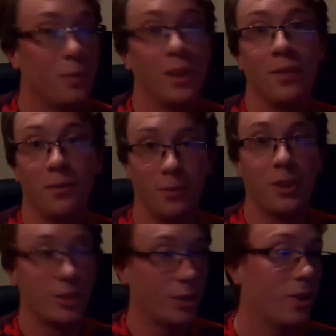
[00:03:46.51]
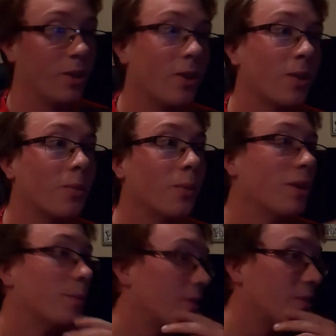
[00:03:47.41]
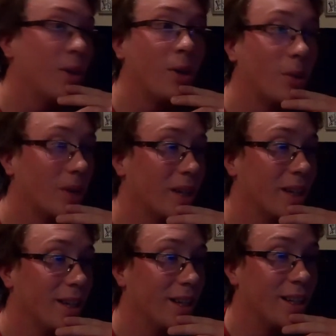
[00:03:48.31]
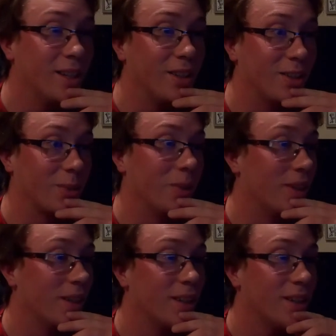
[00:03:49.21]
We for sure heard Willem Dafoe in this one.